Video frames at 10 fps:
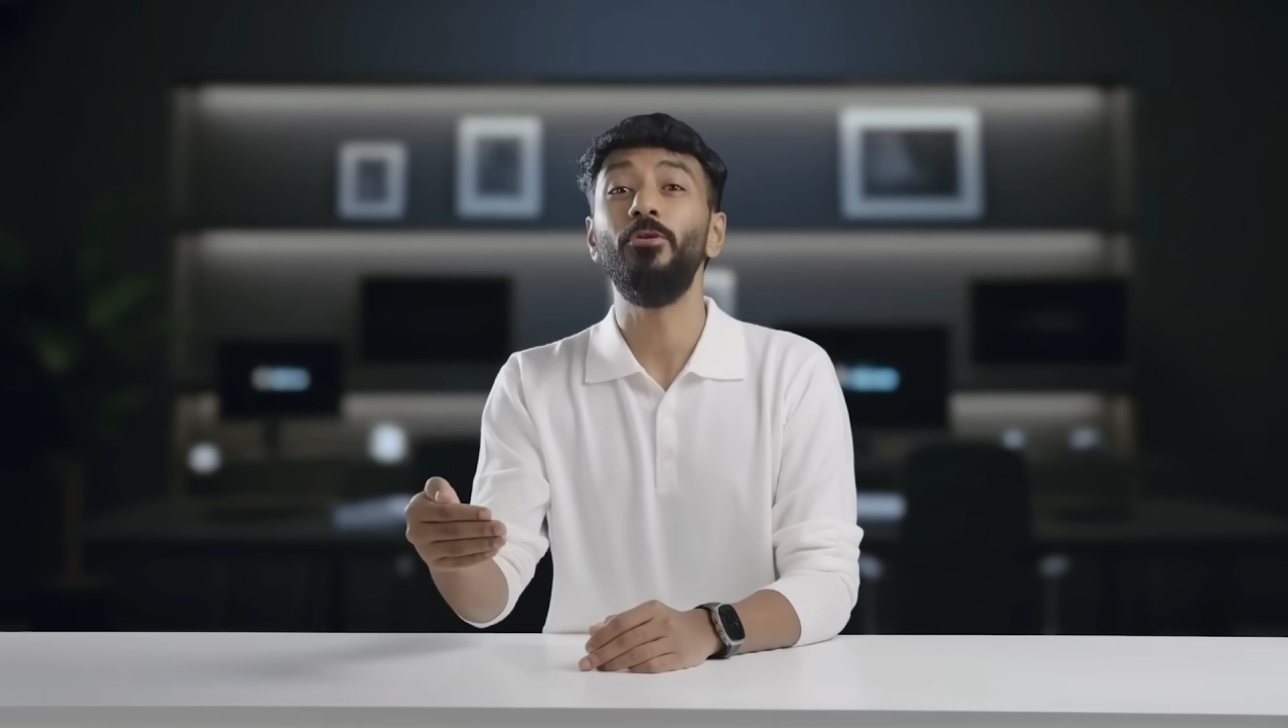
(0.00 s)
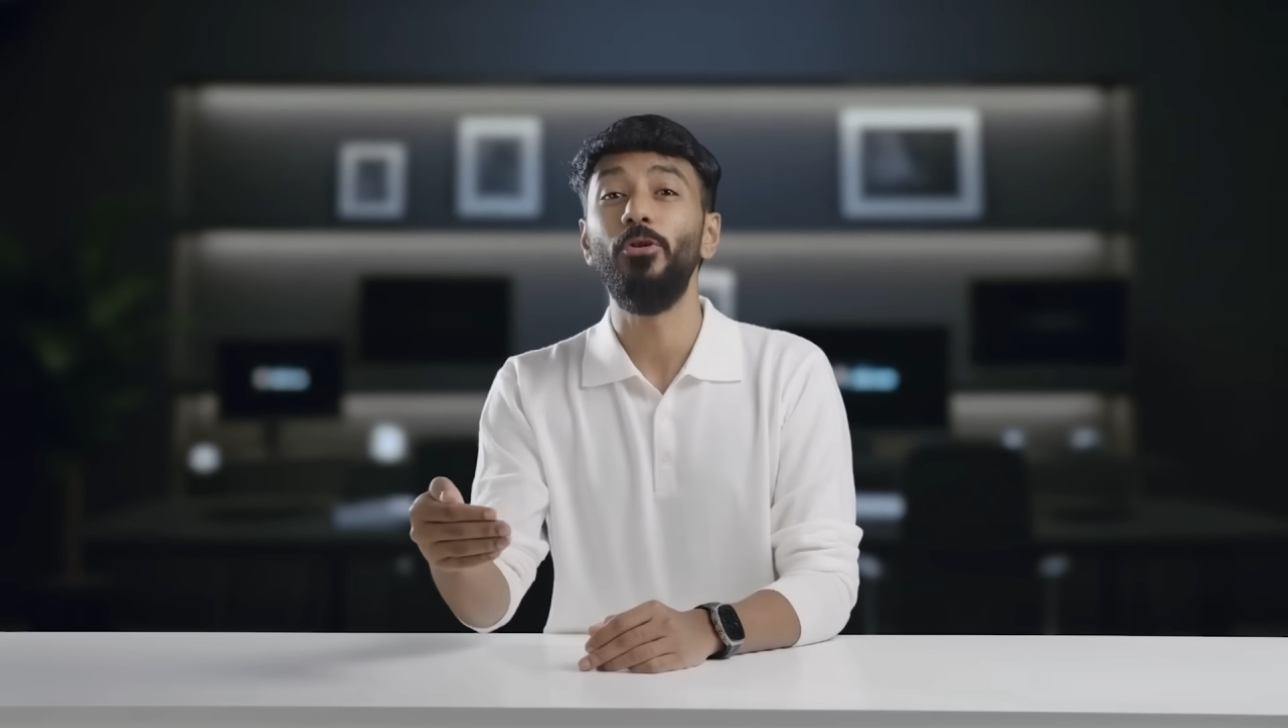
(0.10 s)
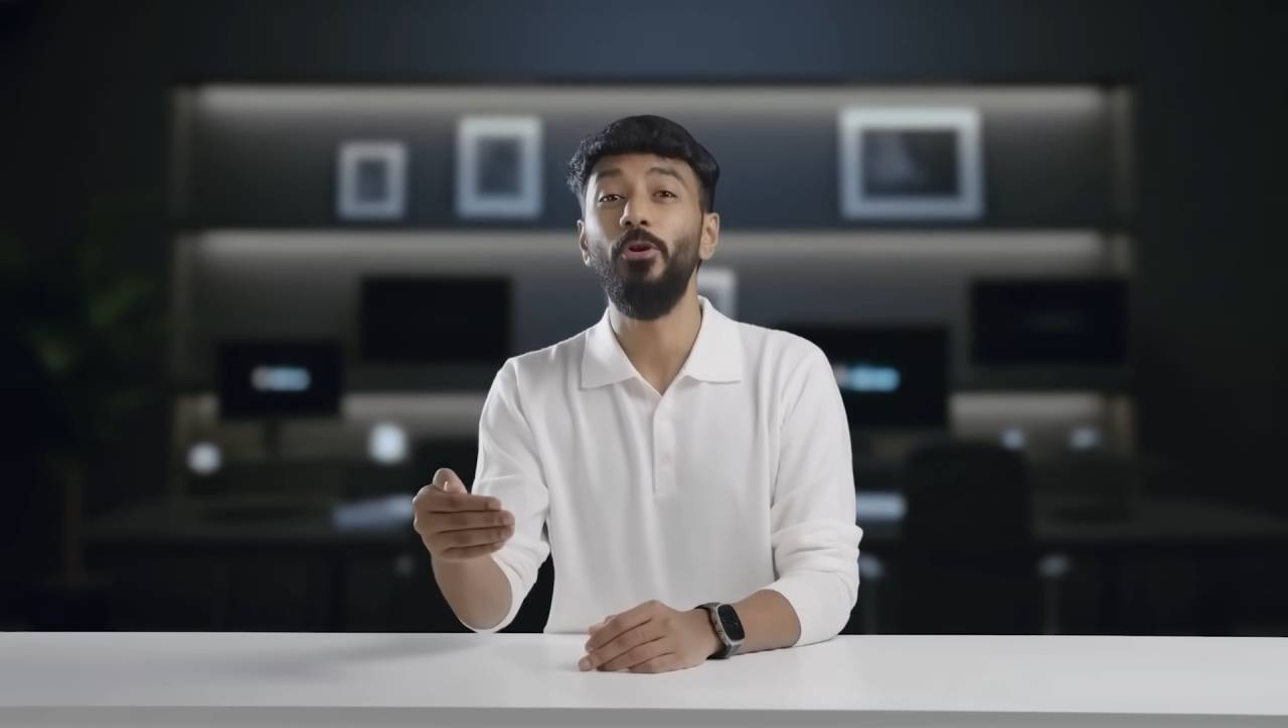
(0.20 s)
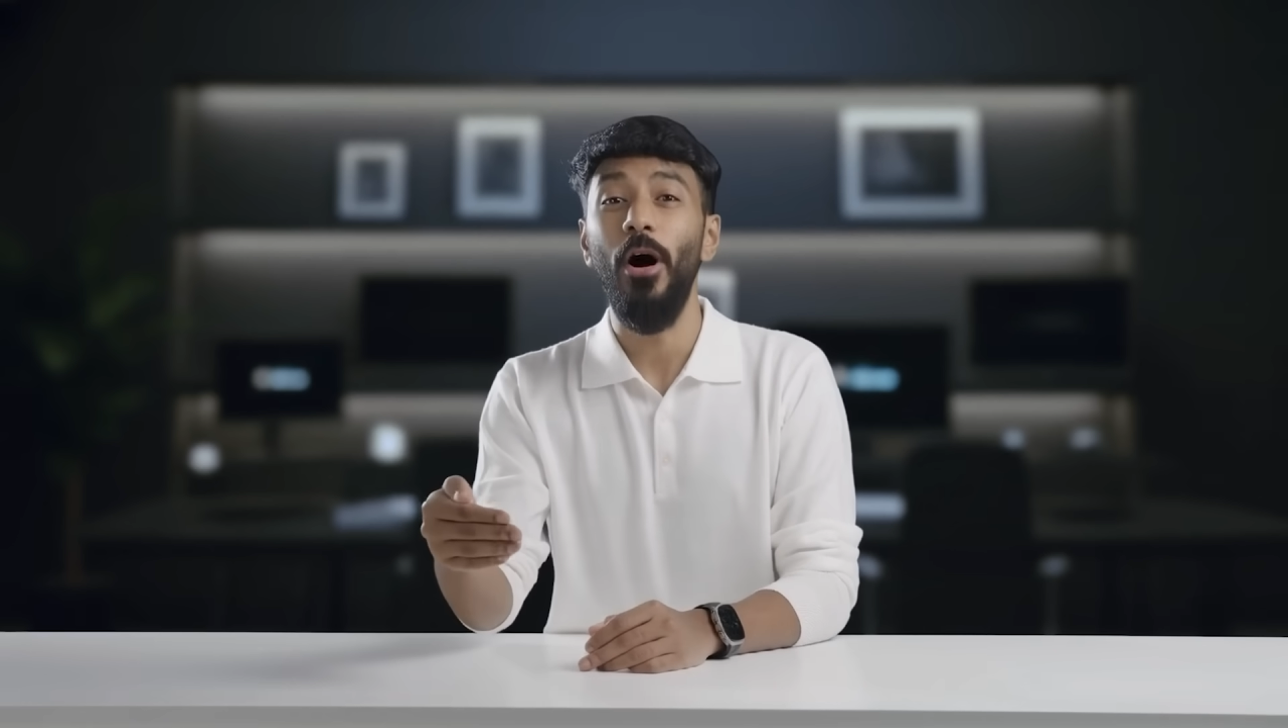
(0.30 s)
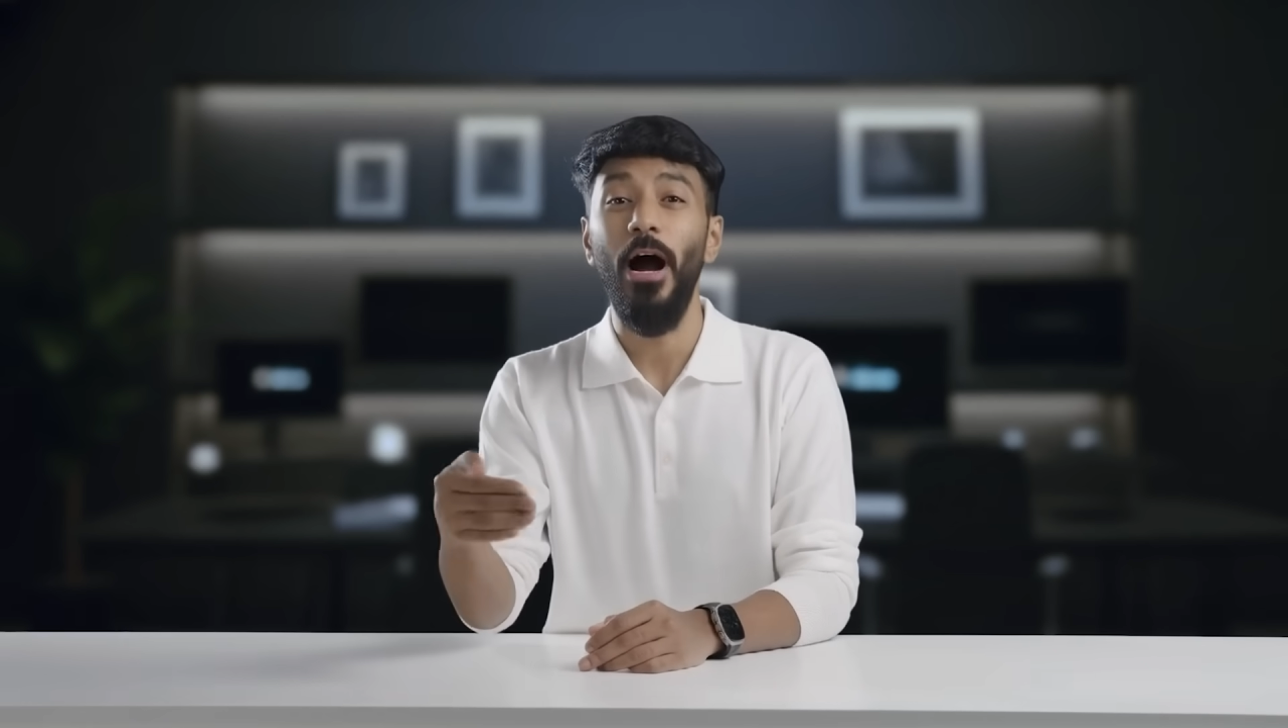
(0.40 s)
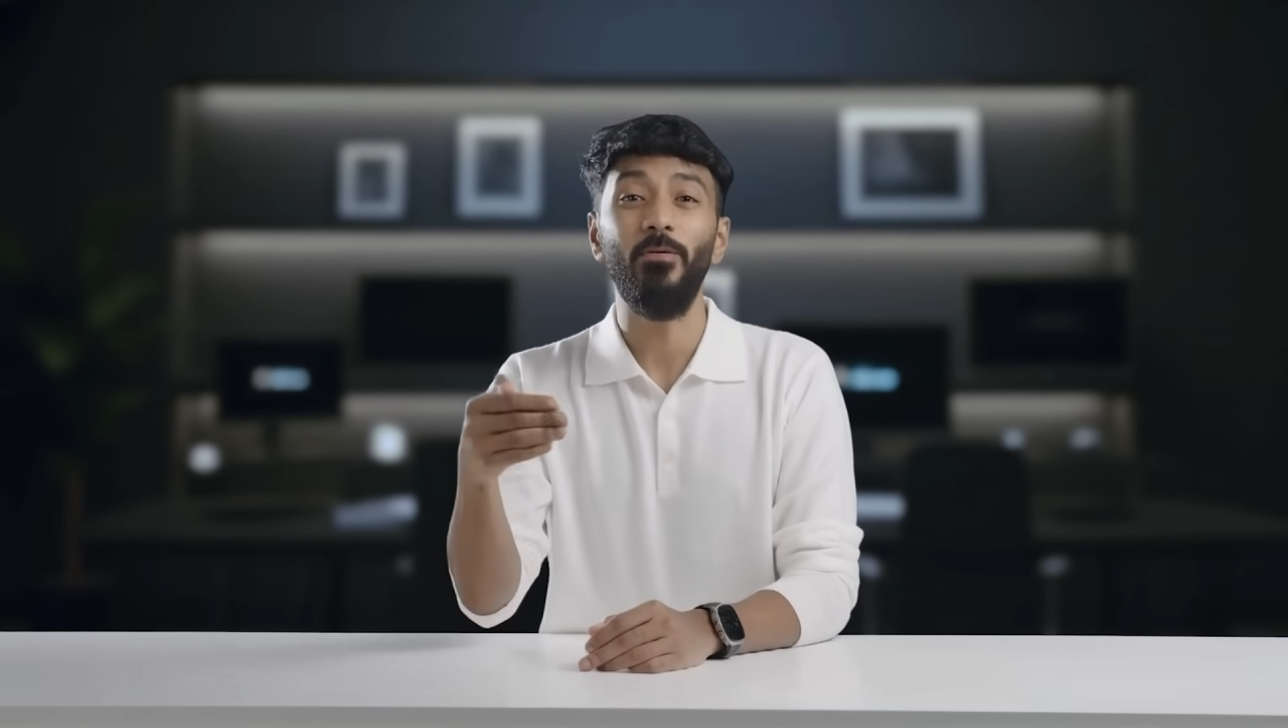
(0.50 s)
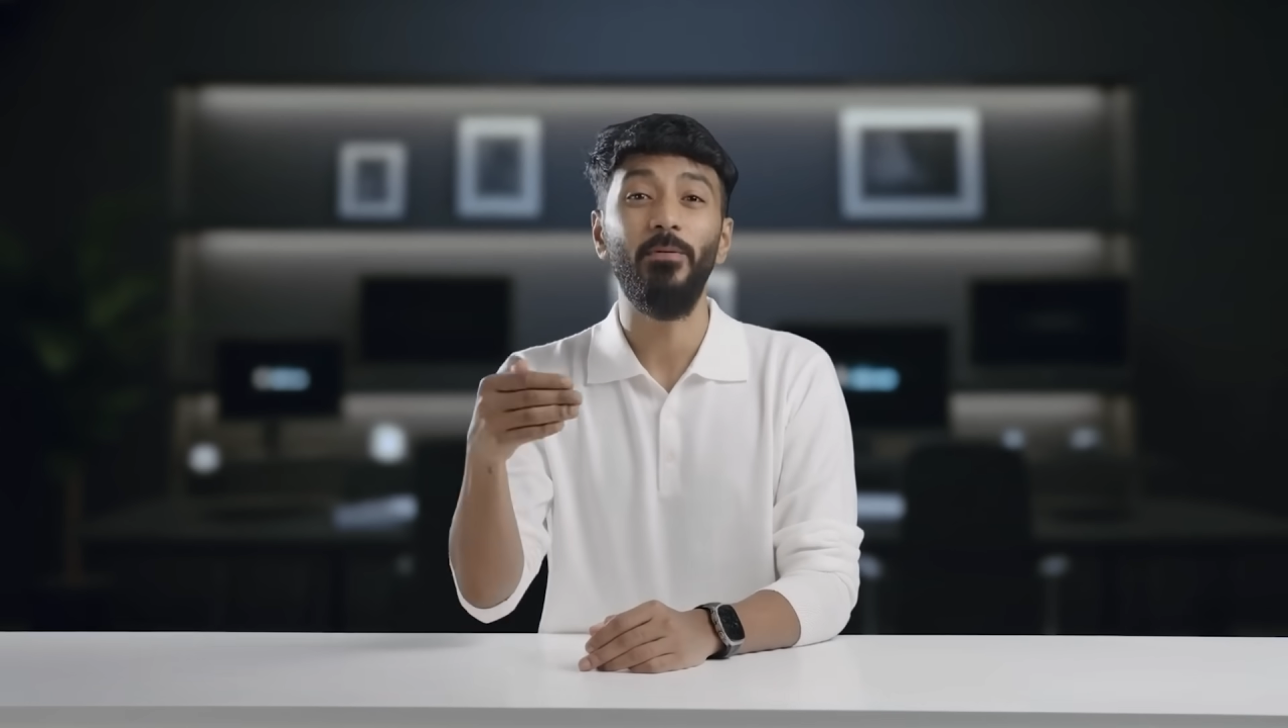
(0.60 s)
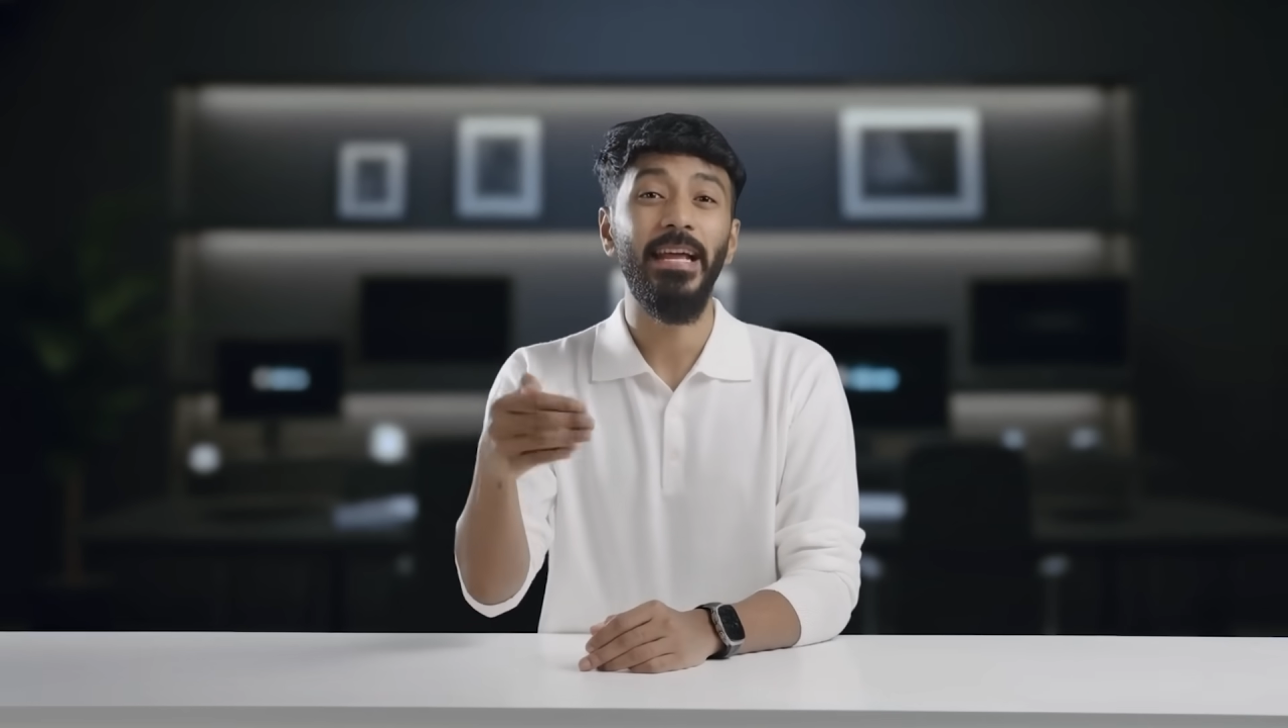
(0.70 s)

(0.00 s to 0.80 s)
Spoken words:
who know how to